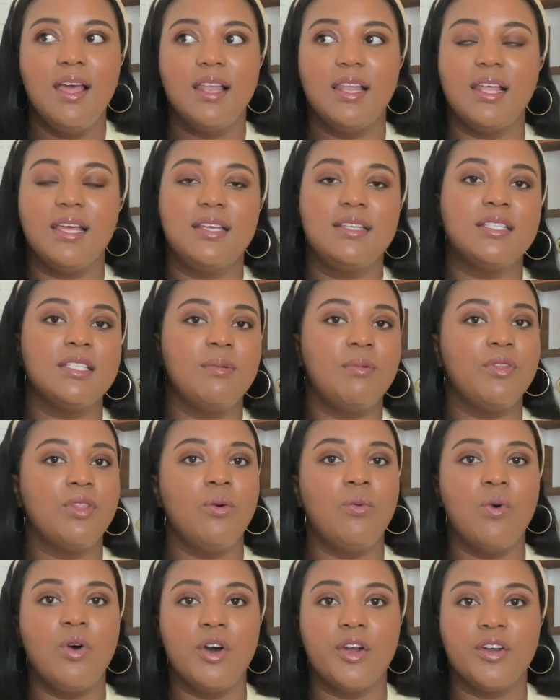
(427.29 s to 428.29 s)
like some of the
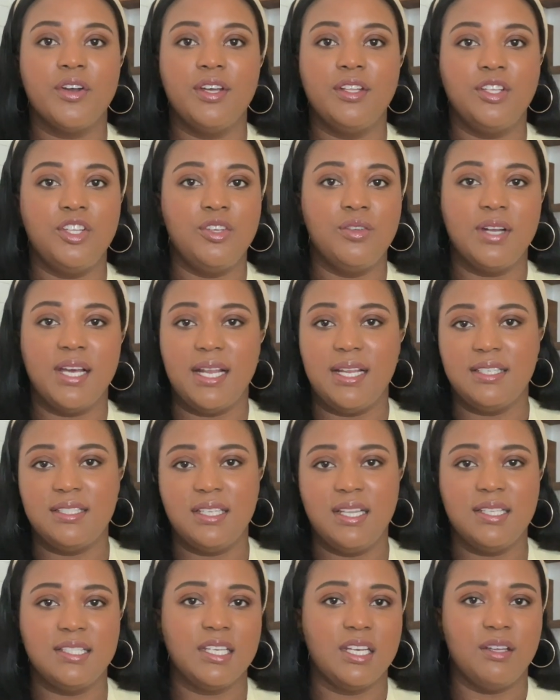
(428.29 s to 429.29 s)
water in the United
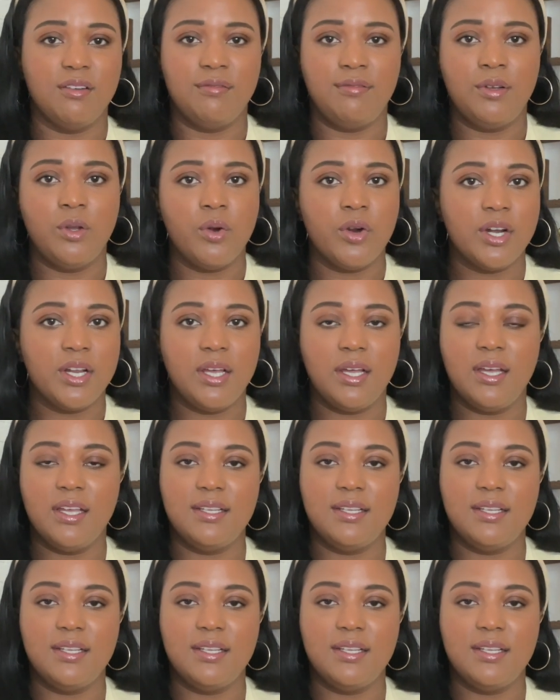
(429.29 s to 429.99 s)
States, like in Florida.